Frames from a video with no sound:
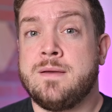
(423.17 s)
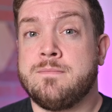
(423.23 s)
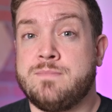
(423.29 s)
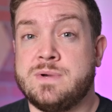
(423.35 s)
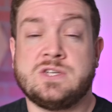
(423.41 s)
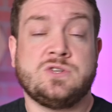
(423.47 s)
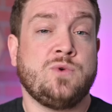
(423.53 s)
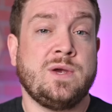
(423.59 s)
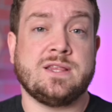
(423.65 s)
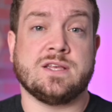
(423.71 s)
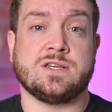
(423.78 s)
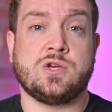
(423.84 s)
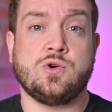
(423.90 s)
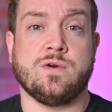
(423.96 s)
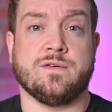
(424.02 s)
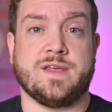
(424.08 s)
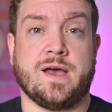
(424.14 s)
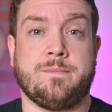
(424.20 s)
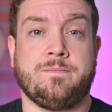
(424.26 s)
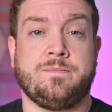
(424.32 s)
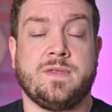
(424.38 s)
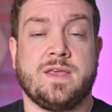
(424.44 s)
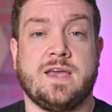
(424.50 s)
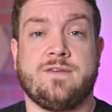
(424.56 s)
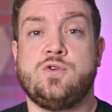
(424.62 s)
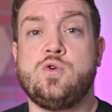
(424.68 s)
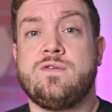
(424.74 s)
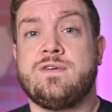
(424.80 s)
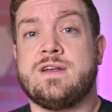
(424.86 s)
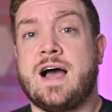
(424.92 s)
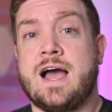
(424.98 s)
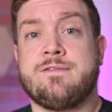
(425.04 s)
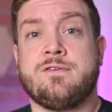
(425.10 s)
between the two of them. If you have
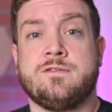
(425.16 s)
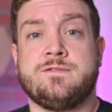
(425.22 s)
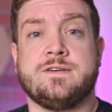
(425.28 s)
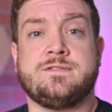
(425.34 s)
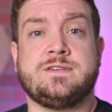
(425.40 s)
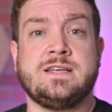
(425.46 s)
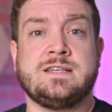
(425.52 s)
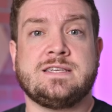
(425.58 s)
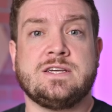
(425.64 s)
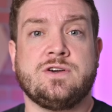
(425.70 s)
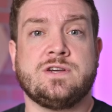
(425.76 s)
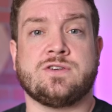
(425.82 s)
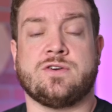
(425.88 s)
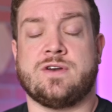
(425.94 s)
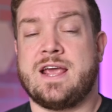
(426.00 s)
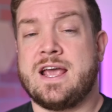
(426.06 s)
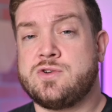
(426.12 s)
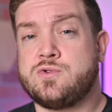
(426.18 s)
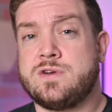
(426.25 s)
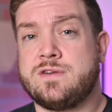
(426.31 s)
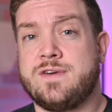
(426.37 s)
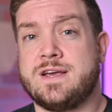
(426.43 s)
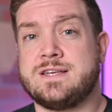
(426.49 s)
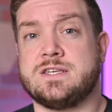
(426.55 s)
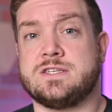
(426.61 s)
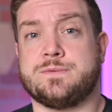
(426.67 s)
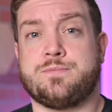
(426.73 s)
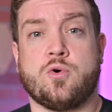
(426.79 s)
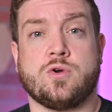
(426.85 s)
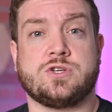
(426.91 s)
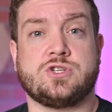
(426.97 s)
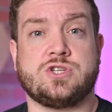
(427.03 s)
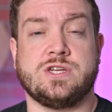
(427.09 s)
an iPhone 15 series or an Android device that
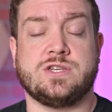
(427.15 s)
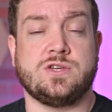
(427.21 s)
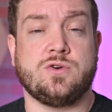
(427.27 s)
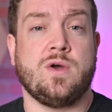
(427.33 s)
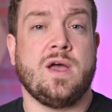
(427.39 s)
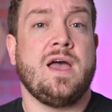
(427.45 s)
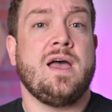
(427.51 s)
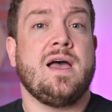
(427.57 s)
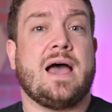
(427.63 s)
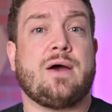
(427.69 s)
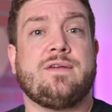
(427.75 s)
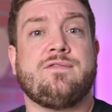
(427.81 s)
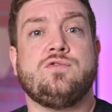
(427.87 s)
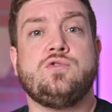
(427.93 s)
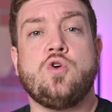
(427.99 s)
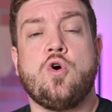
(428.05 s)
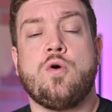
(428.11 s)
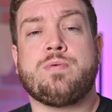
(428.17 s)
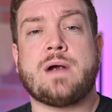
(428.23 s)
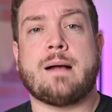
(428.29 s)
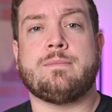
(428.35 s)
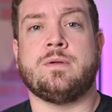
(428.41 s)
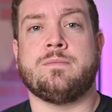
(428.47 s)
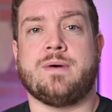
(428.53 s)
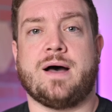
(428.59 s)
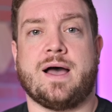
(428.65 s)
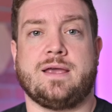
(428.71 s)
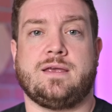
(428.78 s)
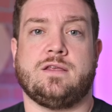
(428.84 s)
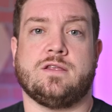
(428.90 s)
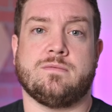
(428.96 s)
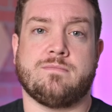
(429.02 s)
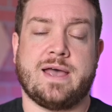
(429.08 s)
supports Qi 2, I would have no problem buying
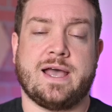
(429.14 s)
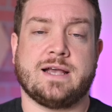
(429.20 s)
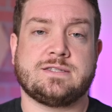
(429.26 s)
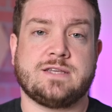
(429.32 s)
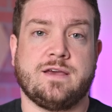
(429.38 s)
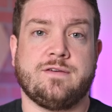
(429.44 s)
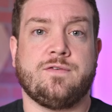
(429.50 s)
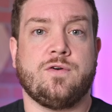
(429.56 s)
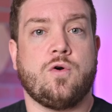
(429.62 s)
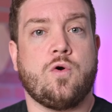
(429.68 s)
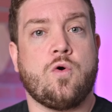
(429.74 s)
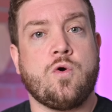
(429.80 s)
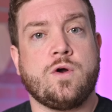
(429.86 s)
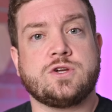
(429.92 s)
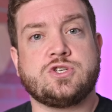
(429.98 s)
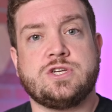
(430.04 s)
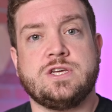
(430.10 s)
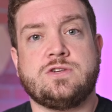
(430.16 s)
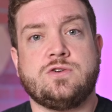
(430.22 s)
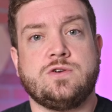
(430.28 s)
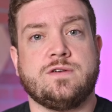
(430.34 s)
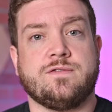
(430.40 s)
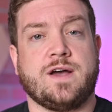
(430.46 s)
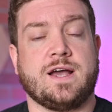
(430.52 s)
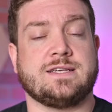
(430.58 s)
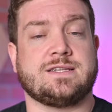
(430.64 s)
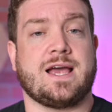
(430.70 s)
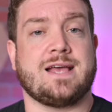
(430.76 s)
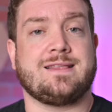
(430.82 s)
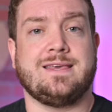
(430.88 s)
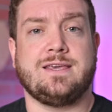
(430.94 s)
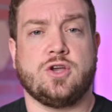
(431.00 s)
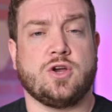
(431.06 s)
either MagSafe or Qi 2 device. I
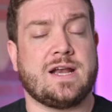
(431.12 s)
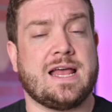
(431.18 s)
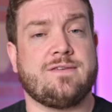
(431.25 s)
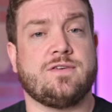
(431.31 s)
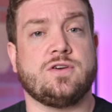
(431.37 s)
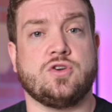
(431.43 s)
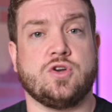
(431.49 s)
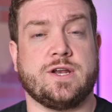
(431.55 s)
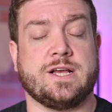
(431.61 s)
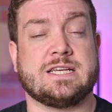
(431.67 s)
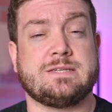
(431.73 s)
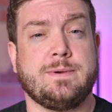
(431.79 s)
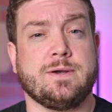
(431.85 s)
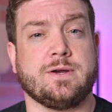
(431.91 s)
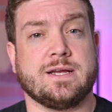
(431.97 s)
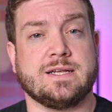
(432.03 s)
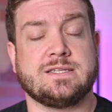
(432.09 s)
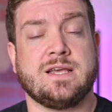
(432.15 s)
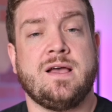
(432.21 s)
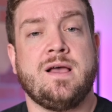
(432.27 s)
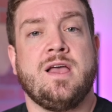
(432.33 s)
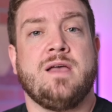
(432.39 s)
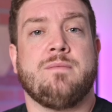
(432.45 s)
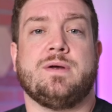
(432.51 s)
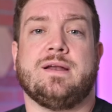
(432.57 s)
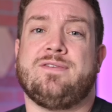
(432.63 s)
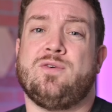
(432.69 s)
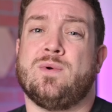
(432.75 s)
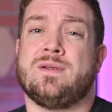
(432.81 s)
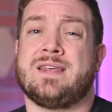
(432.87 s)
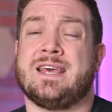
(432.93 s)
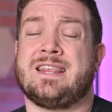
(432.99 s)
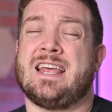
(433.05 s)
think you're gonna have a good experience. But if you
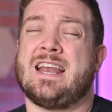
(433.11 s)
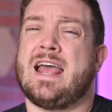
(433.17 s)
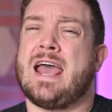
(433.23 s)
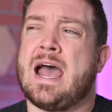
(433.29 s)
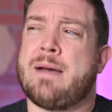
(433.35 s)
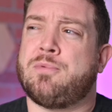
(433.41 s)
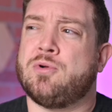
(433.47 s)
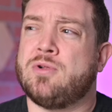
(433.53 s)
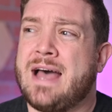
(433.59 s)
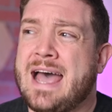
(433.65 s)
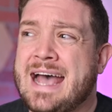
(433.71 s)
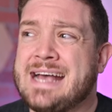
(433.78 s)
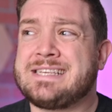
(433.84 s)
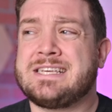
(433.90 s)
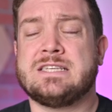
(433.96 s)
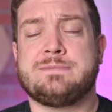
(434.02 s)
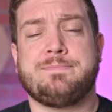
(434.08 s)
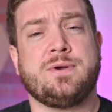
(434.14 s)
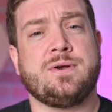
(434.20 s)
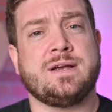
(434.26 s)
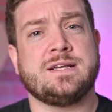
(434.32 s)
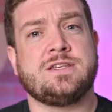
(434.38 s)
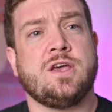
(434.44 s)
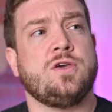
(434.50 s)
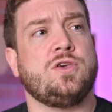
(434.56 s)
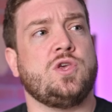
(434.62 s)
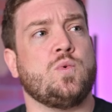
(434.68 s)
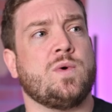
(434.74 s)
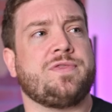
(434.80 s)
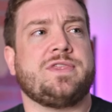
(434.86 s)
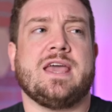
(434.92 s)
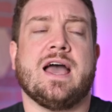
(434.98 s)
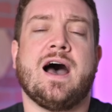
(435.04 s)
want like that Apple-esque experience, you
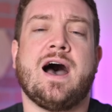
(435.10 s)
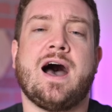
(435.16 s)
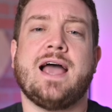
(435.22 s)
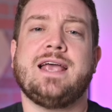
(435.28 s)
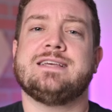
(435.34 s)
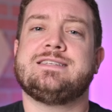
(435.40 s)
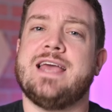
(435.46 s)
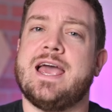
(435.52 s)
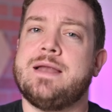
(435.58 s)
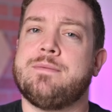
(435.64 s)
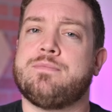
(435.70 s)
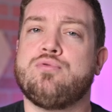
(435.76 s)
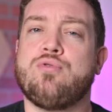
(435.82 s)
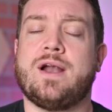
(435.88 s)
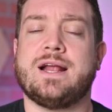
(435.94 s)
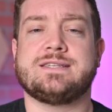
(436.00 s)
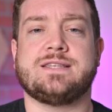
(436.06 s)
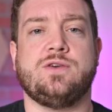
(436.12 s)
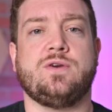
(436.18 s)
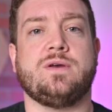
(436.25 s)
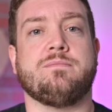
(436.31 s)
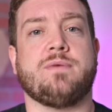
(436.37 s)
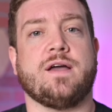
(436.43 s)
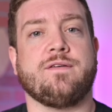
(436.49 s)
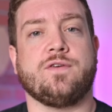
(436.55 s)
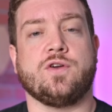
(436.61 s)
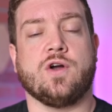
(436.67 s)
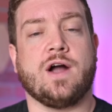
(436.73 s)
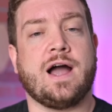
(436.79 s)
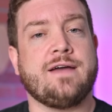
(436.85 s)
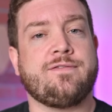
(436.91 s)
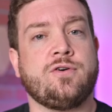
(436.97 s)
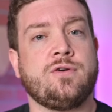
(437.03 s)
want the highest end products that you can buy for your
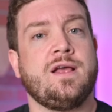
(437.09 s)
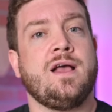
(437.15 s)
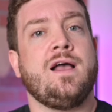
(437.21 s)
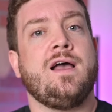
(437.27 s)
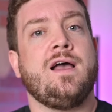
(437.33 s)
iPhone,